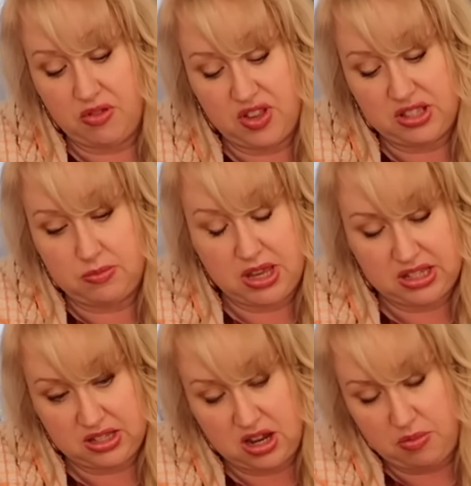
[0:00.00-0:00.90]
If it's
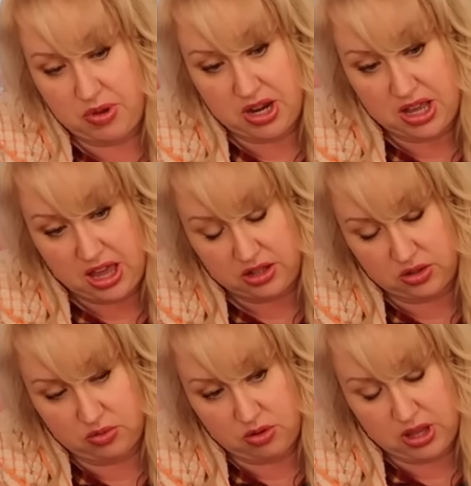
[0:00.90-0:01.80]
mixed up in a
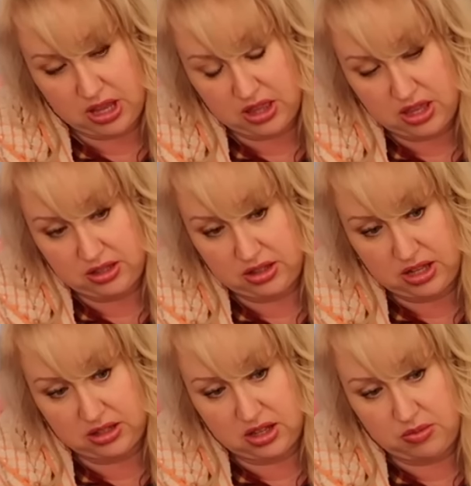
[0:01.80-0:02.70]
casserole like this,
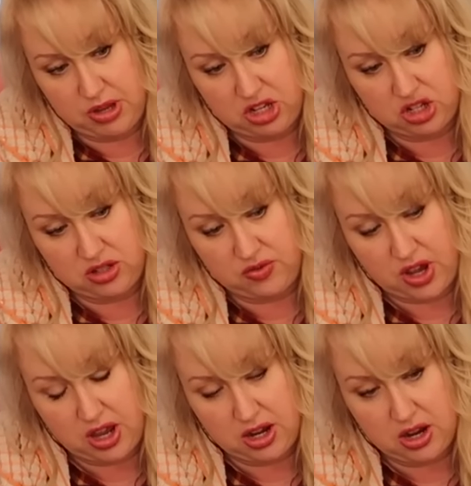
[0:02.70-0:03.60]
it's gonna be just fine.